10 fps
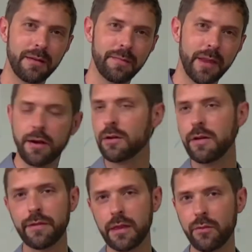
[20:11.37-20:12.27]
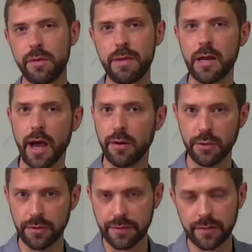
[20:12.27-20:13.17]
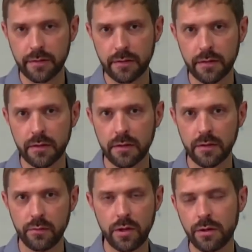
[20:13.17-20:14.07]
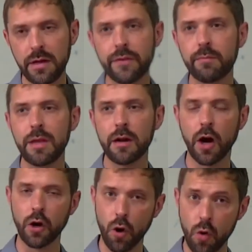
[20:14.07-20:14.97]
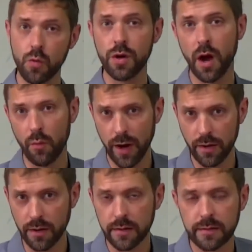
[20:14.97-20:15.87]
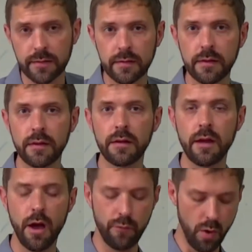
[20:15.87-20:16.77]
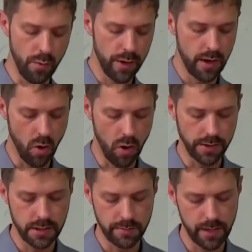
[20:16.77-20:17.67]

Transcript: I don't even think we meet ours. We don't even meet our own awareness of what we ought to be.